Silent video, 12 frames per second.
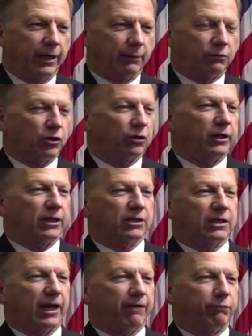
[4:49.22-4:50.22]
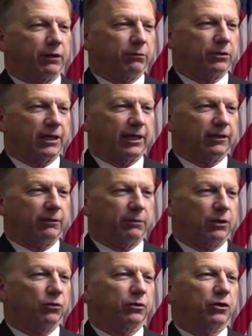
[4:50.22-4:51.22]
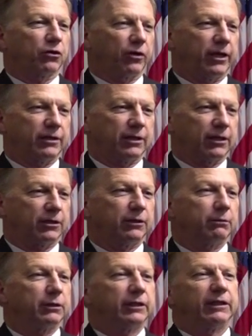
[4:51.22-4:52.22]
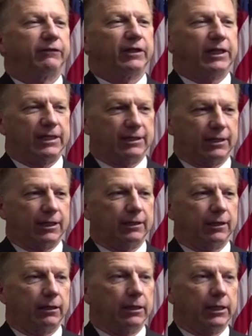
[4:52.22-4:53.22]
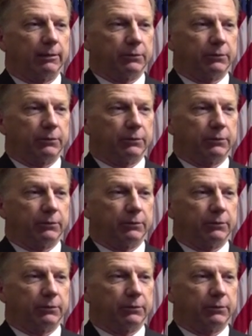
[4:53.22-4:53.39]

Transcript: I'm sure his staff members had to be going crazy. Couldn't believe he said that.